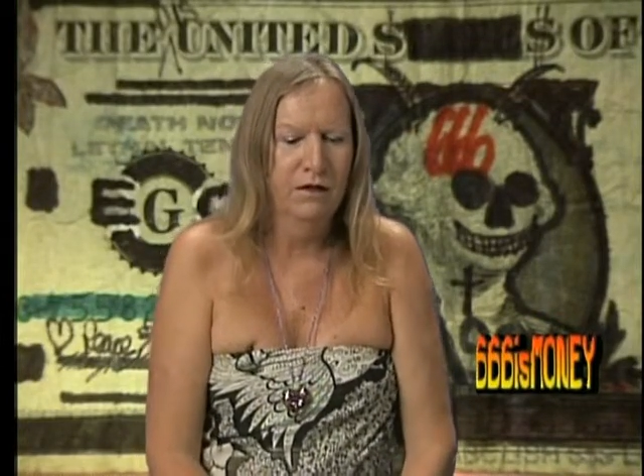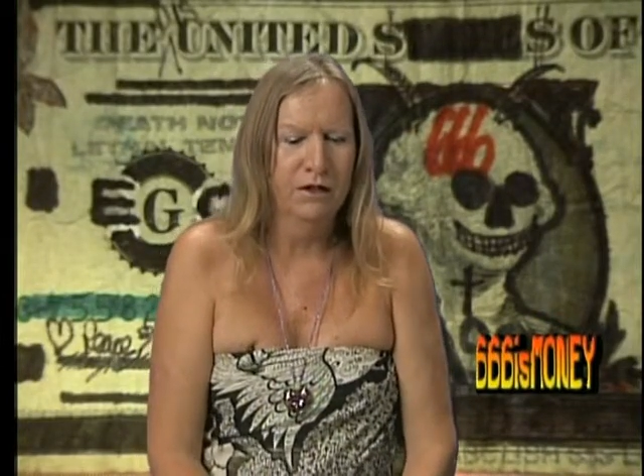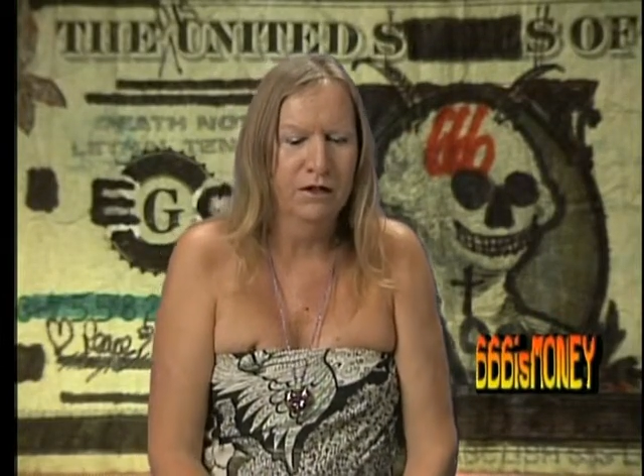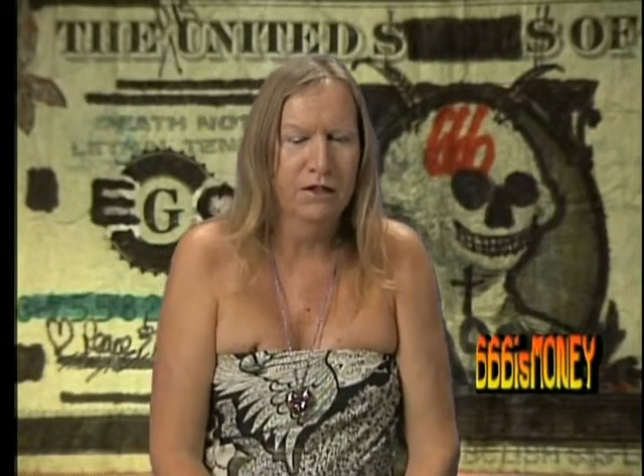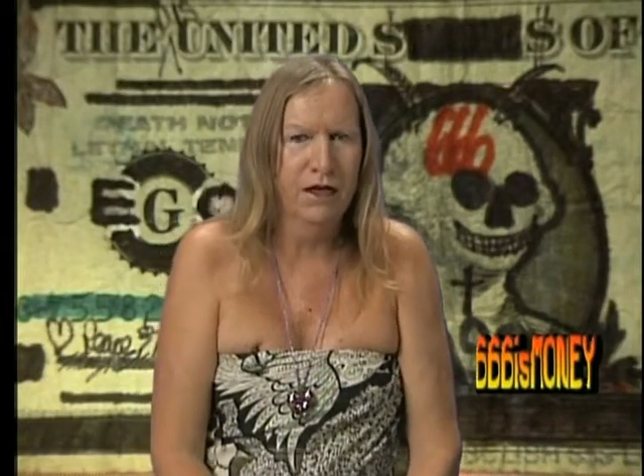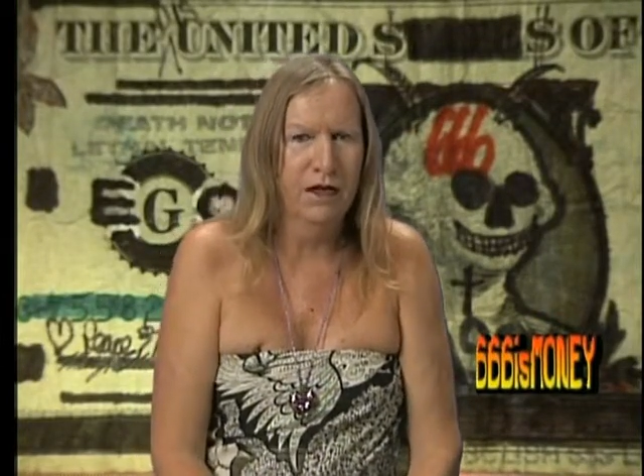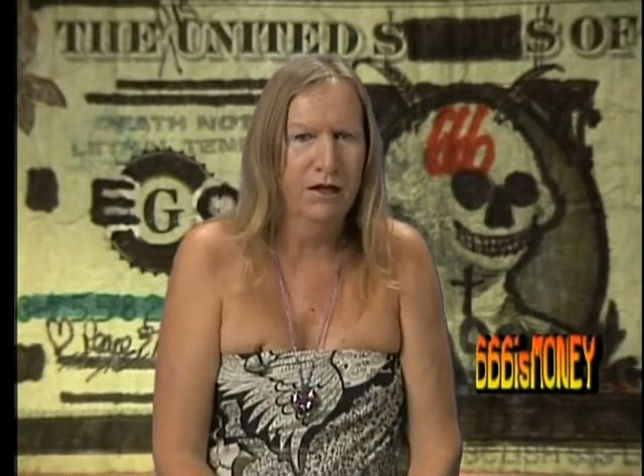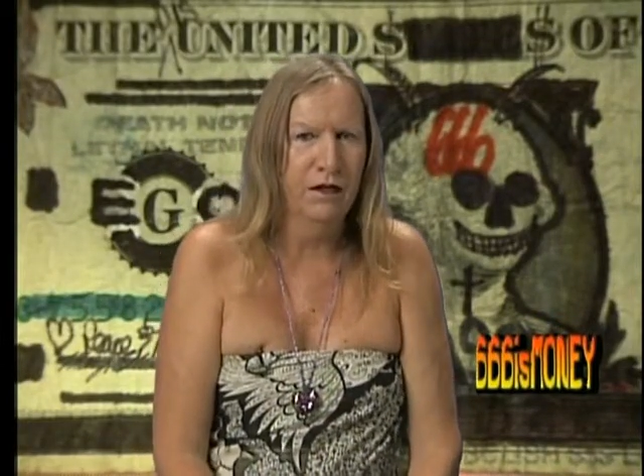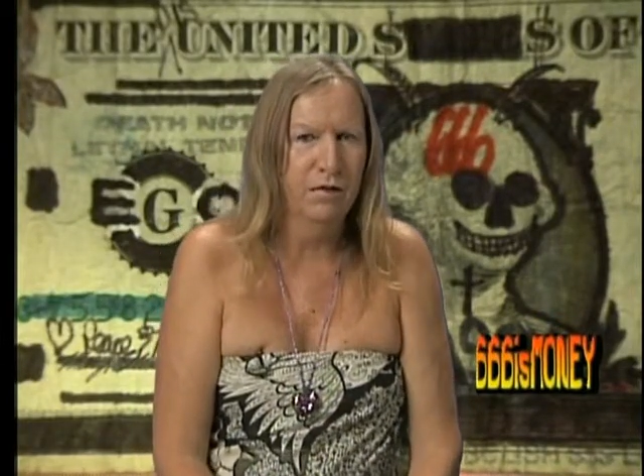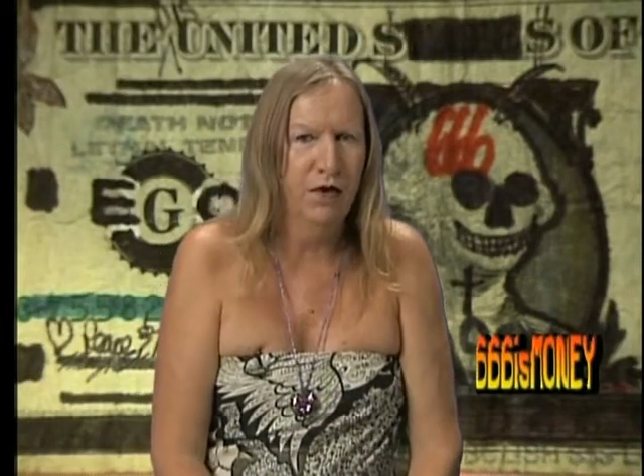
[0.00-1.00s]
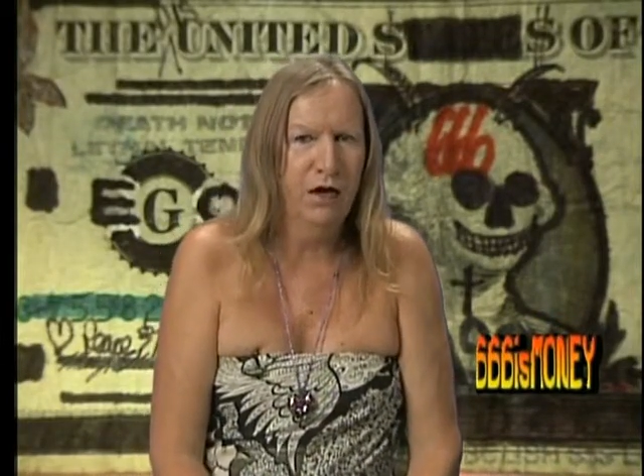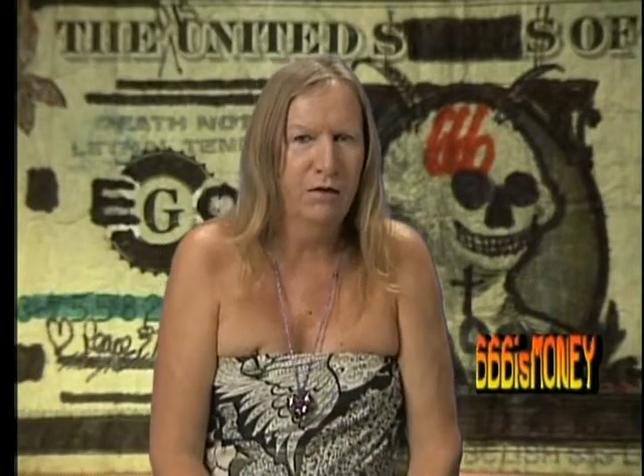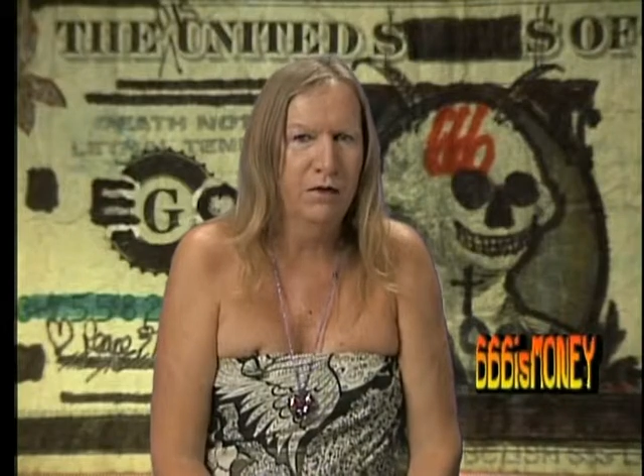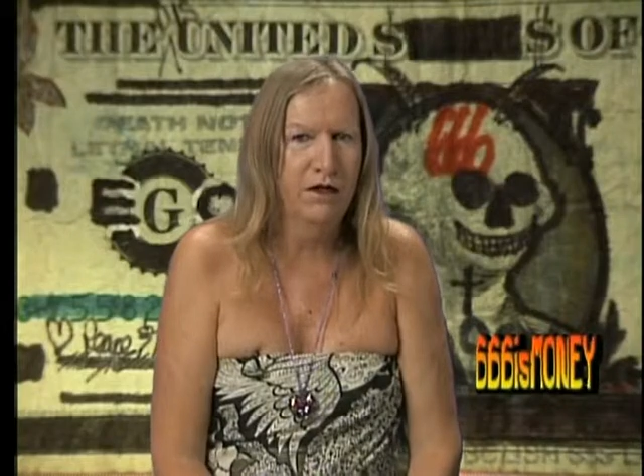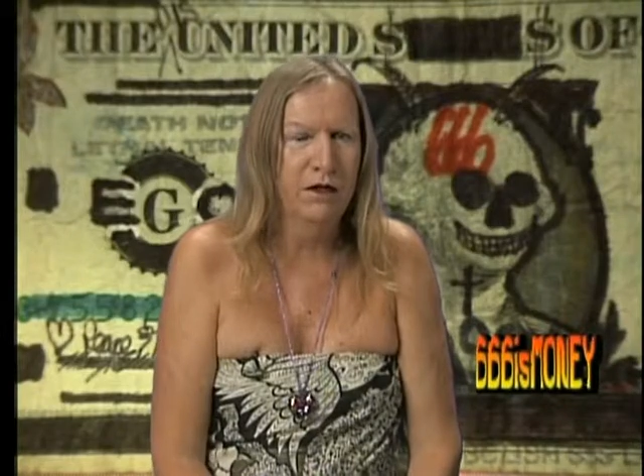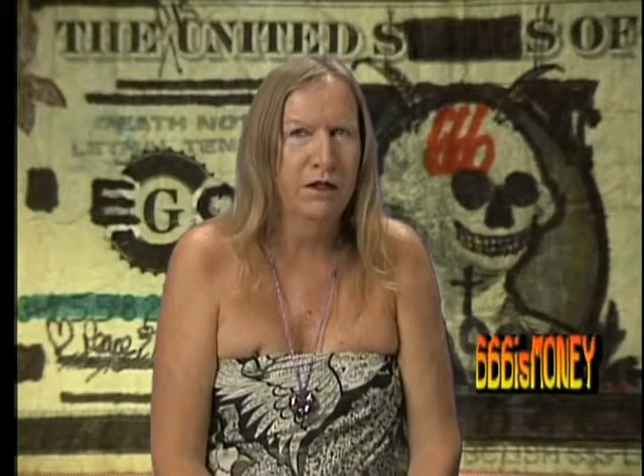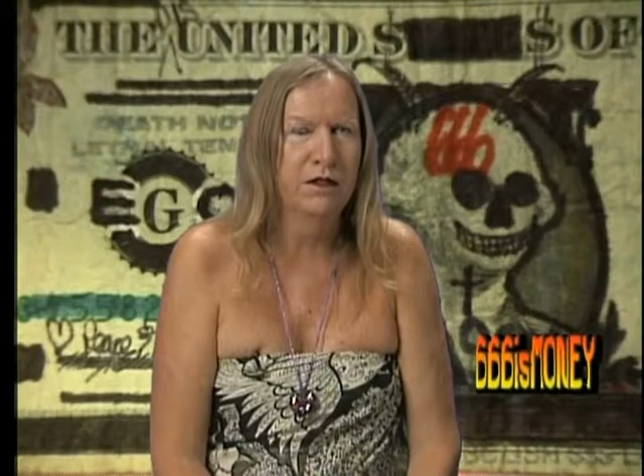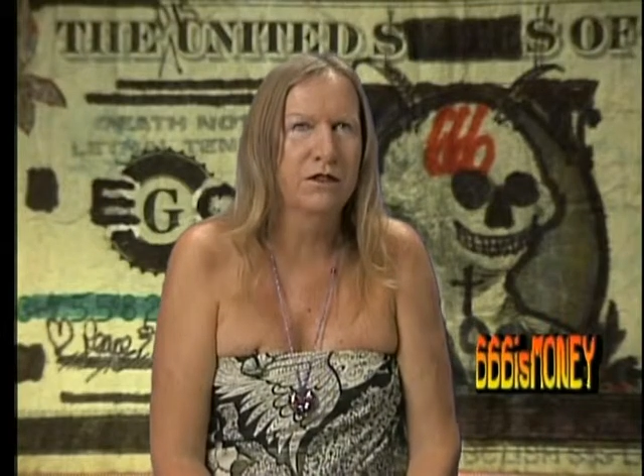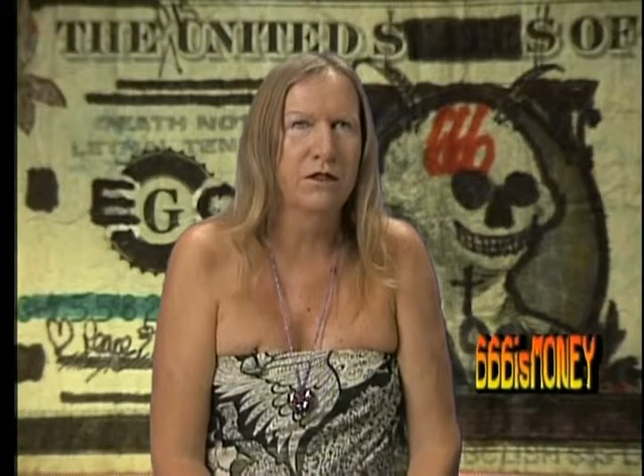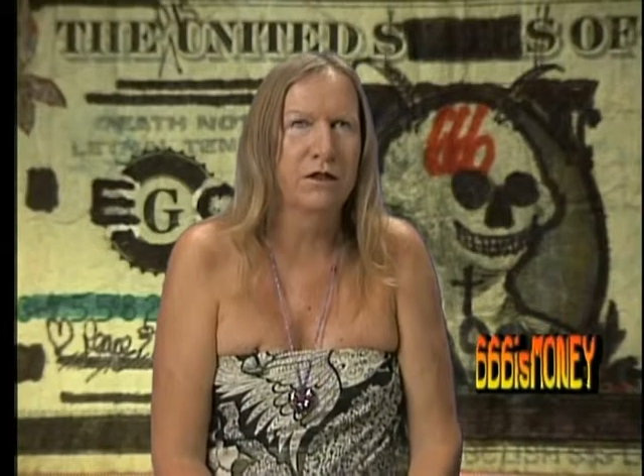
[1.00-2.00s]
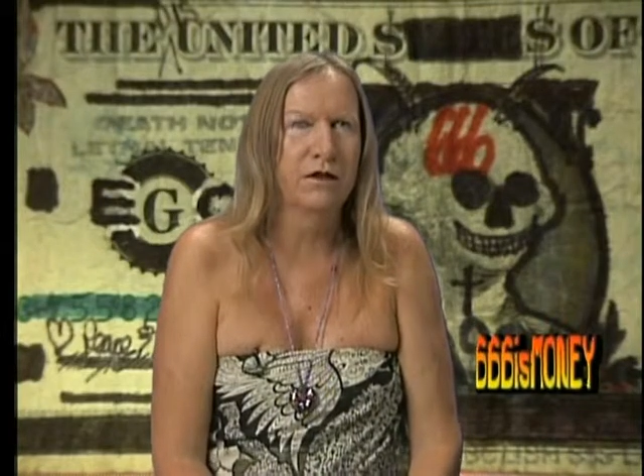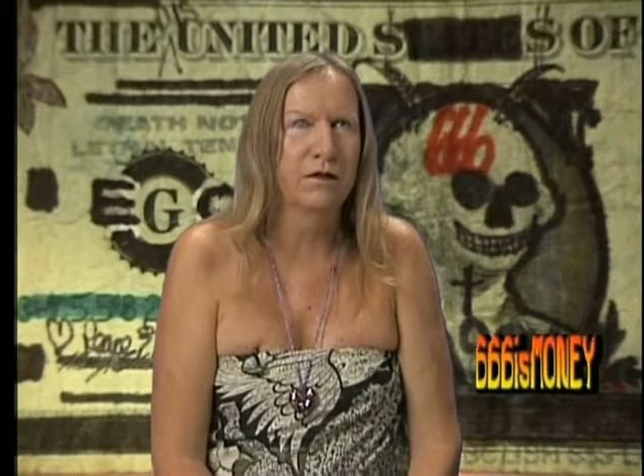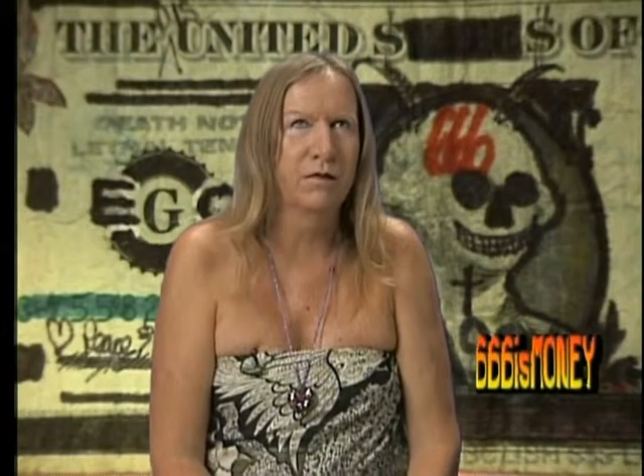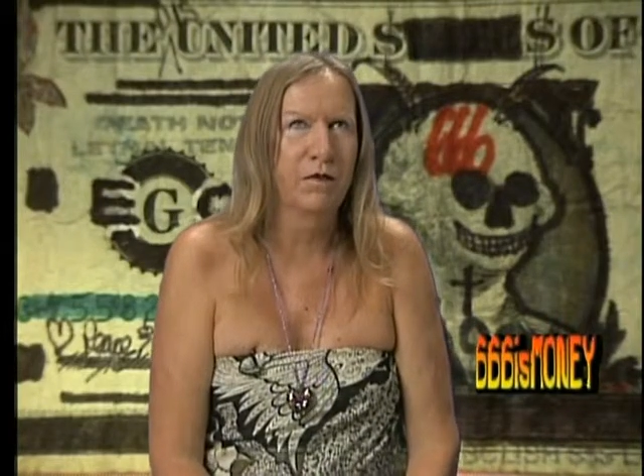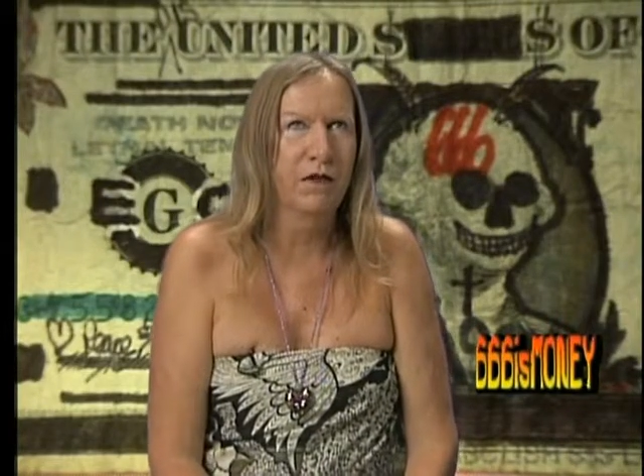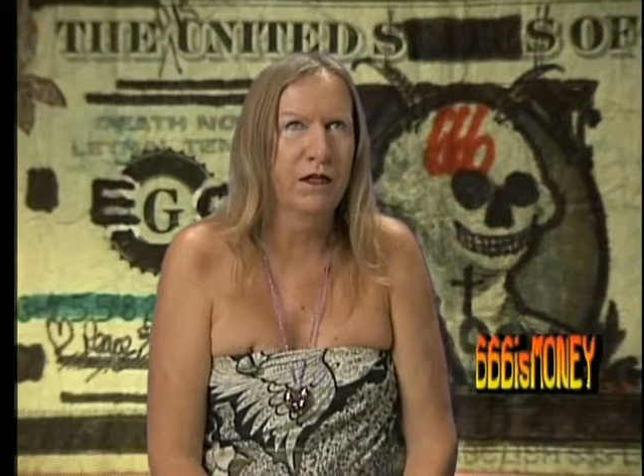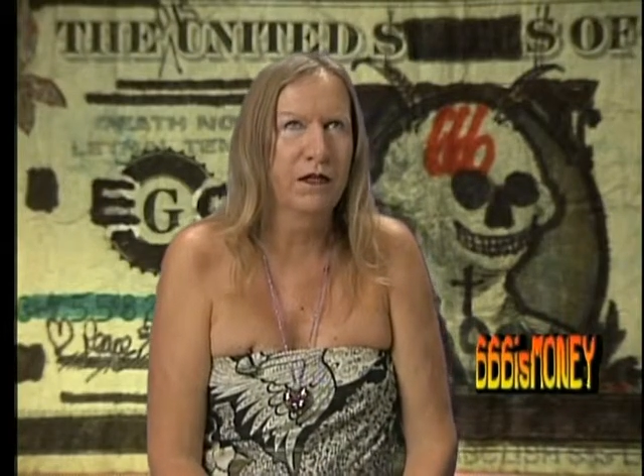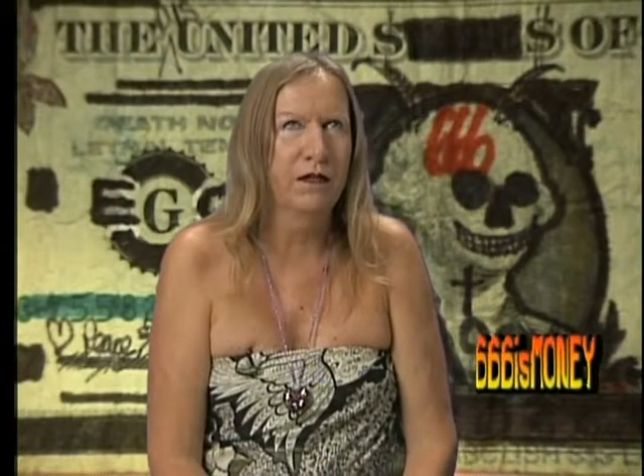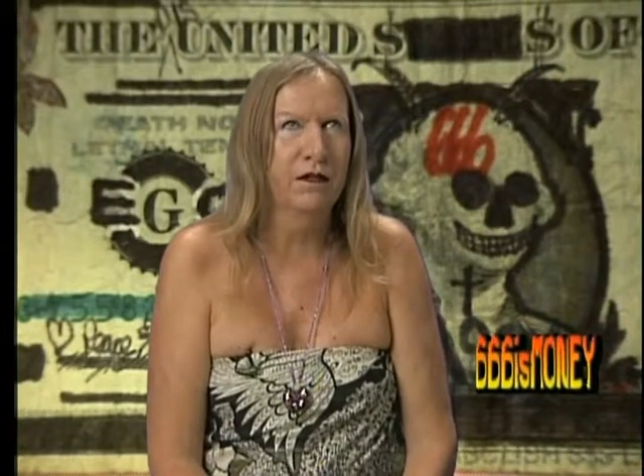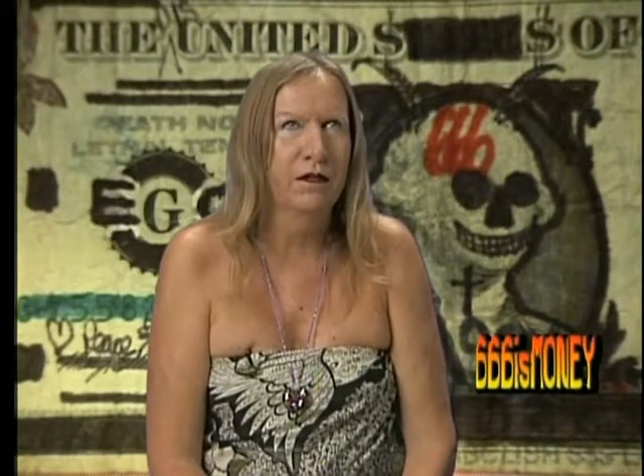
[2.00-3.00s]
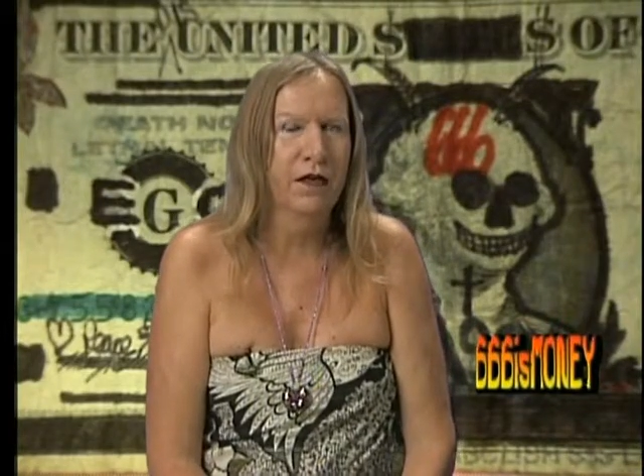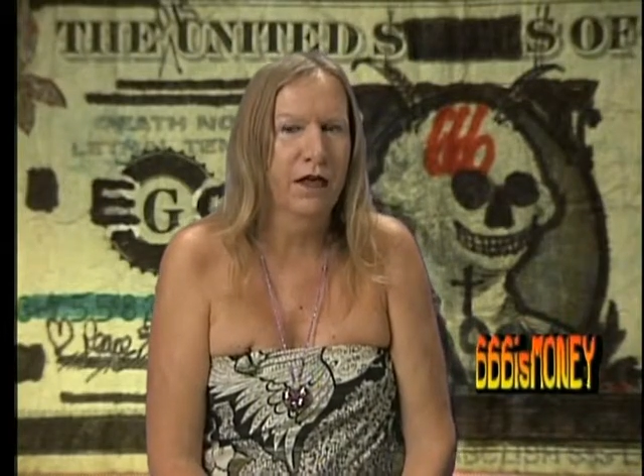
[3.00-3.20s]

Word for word: and saying that palm oil is the leading